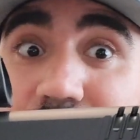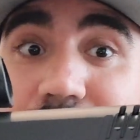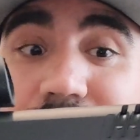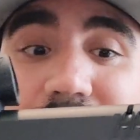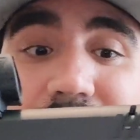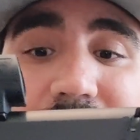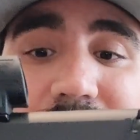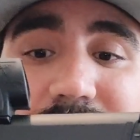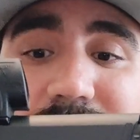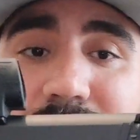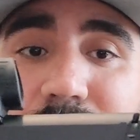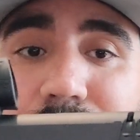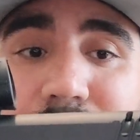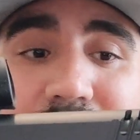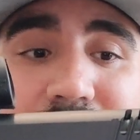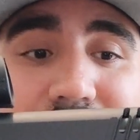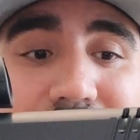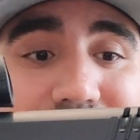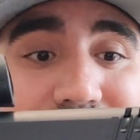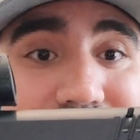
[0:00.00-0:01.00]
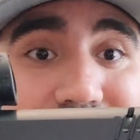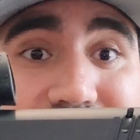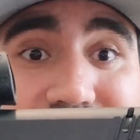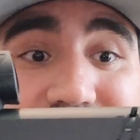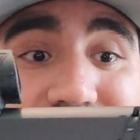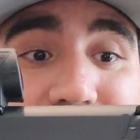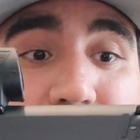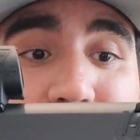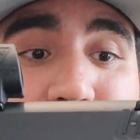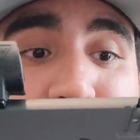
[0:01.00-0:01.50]
how it lines up. It's on the
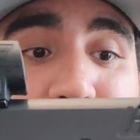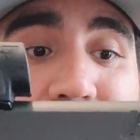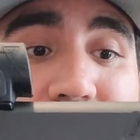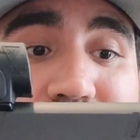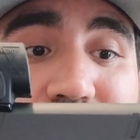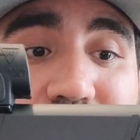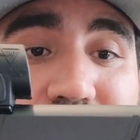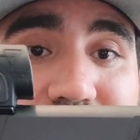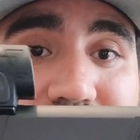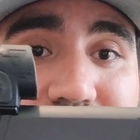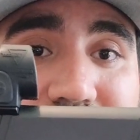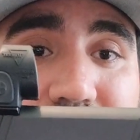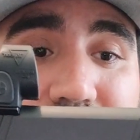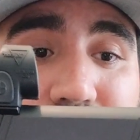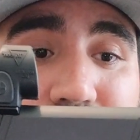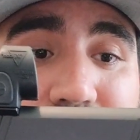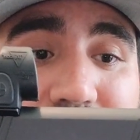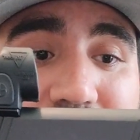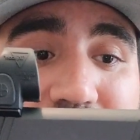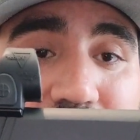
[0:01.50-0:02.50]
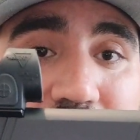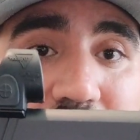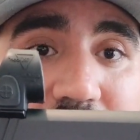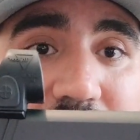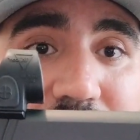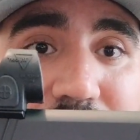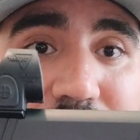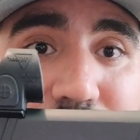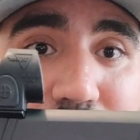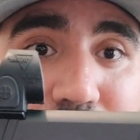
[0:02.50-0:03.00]
same spot. So you can see where I
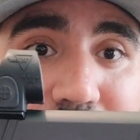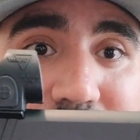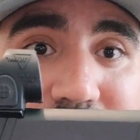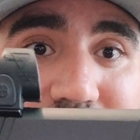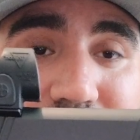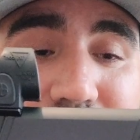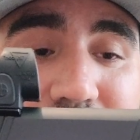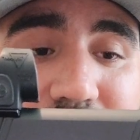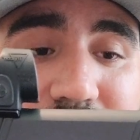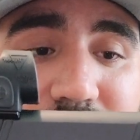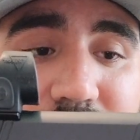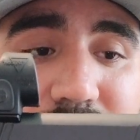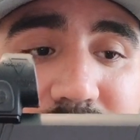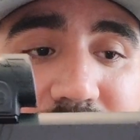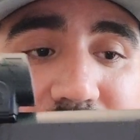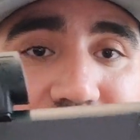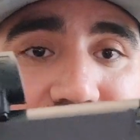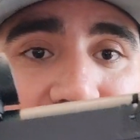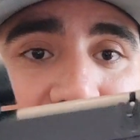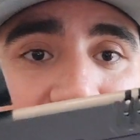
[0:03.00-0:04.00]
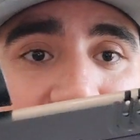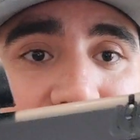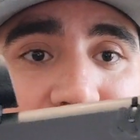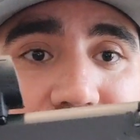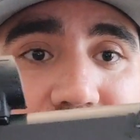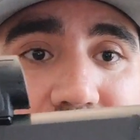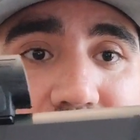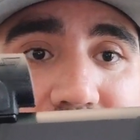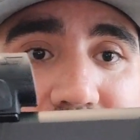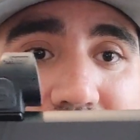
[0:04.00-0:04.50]
fire, where I see my target, I fire
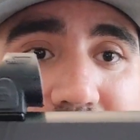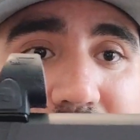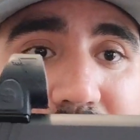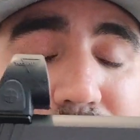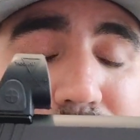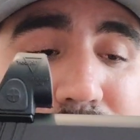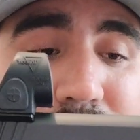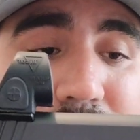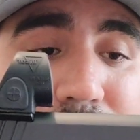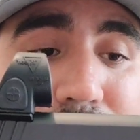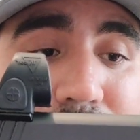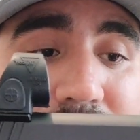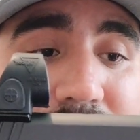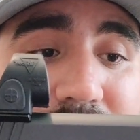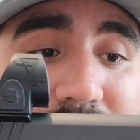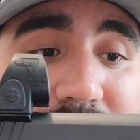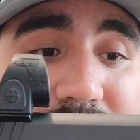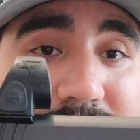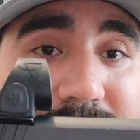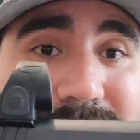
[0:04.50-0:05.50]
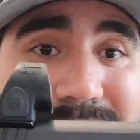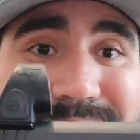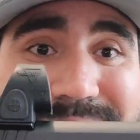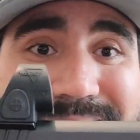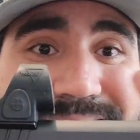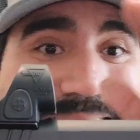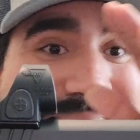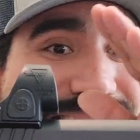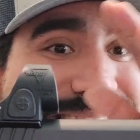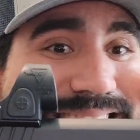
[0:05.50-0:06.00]
and come right back.
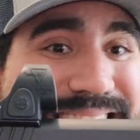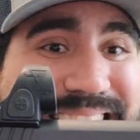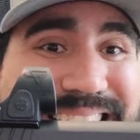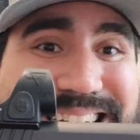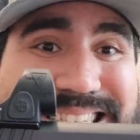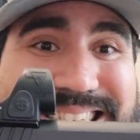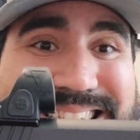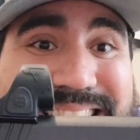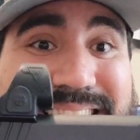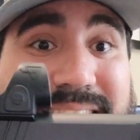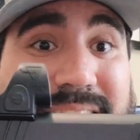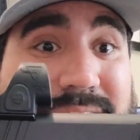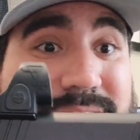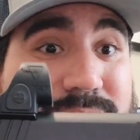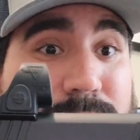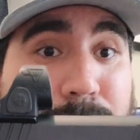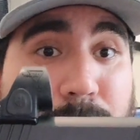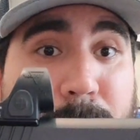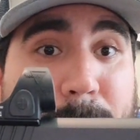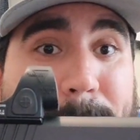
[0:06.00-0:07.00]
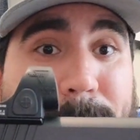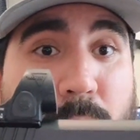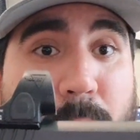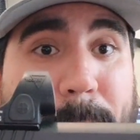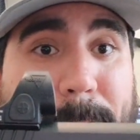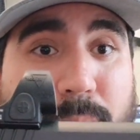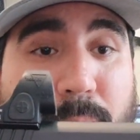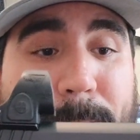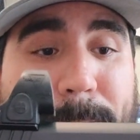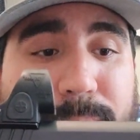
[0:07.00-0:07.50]
And it is instant and just boom, boom,
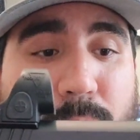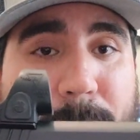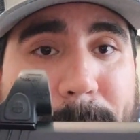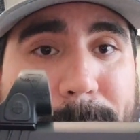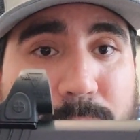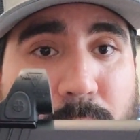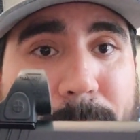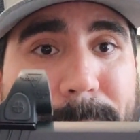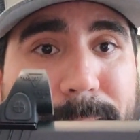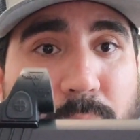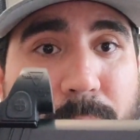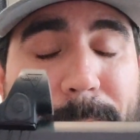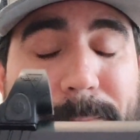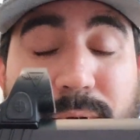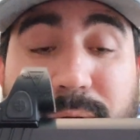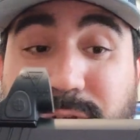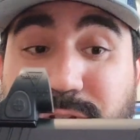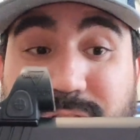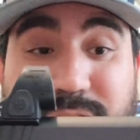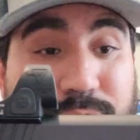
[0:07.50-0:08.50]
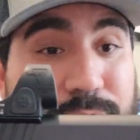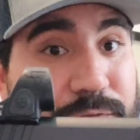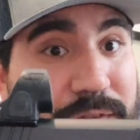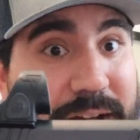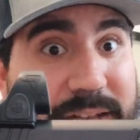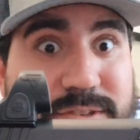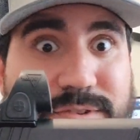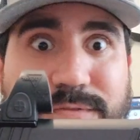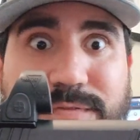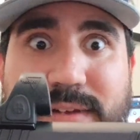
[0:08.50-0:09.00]
boom, boom, boom, boom, and you can go
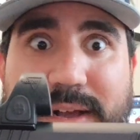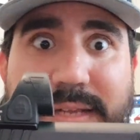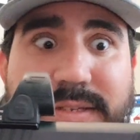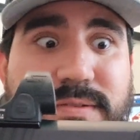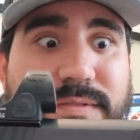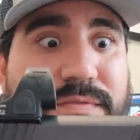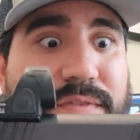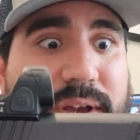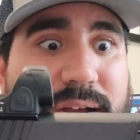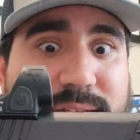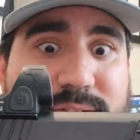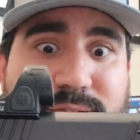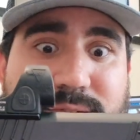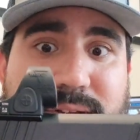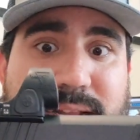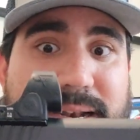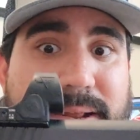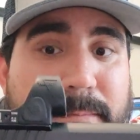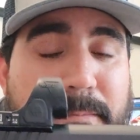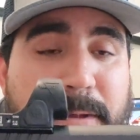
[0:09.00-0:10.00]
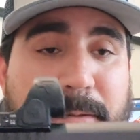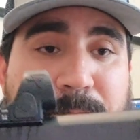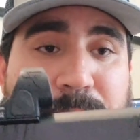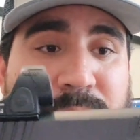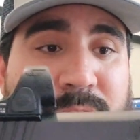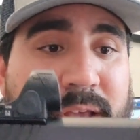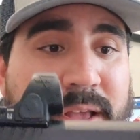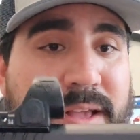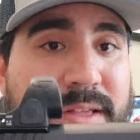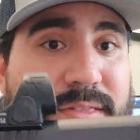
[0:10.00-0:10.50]
faster and faster and faster. And I mean,
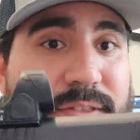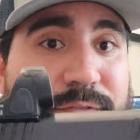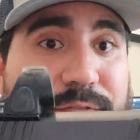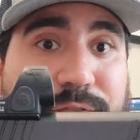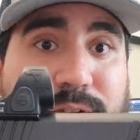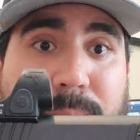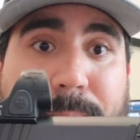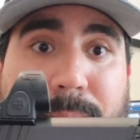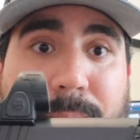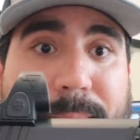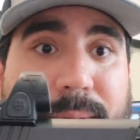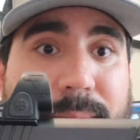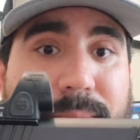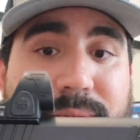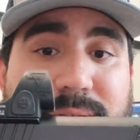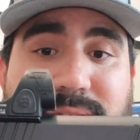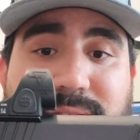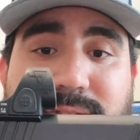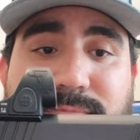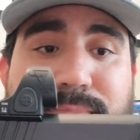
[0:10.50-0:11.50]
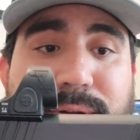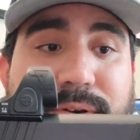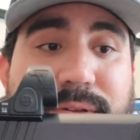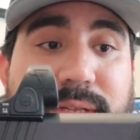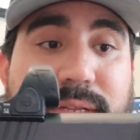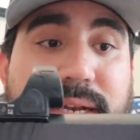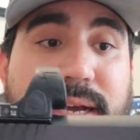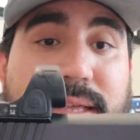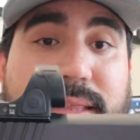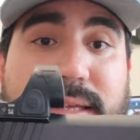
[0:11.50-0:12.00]
the flip up on this is barely
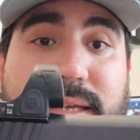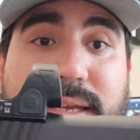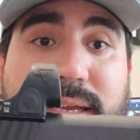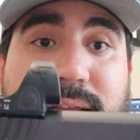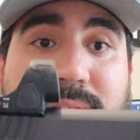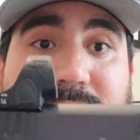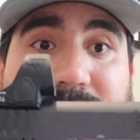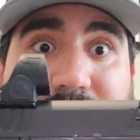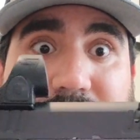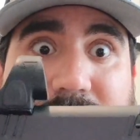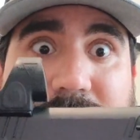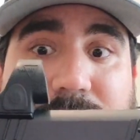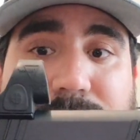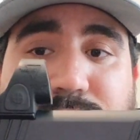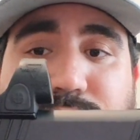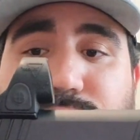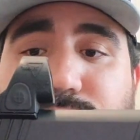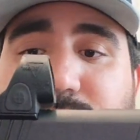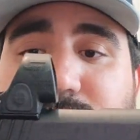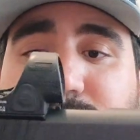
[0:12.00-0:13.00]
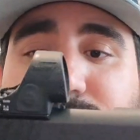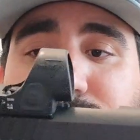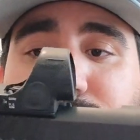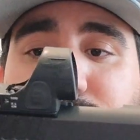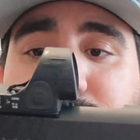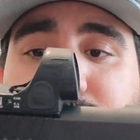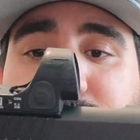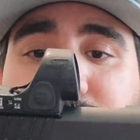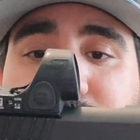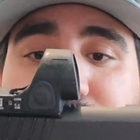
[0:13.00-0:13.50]
nothing. Absolutely
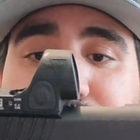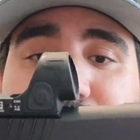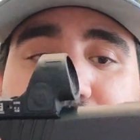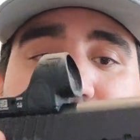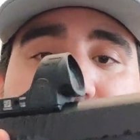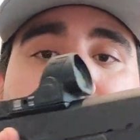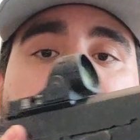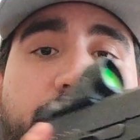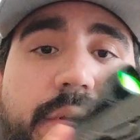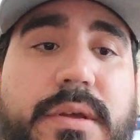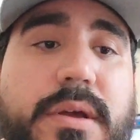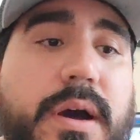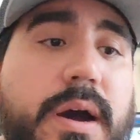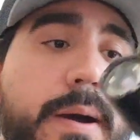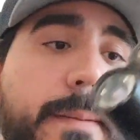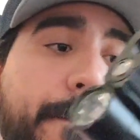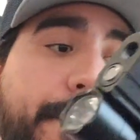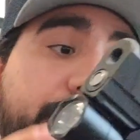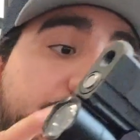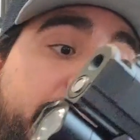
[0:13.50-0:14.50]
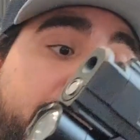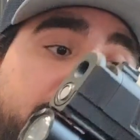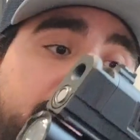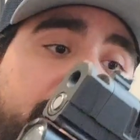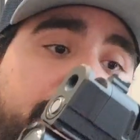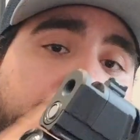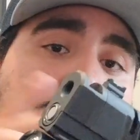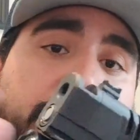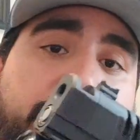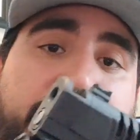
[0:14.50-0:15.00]
impressive. But yes,
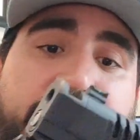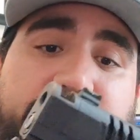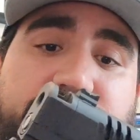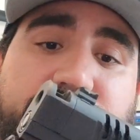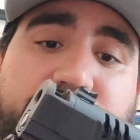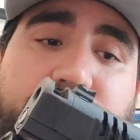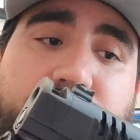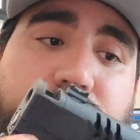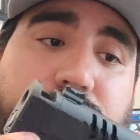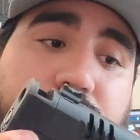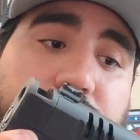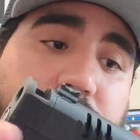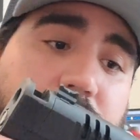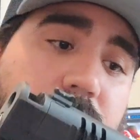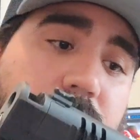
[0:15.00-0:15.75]
I'm running the SRO.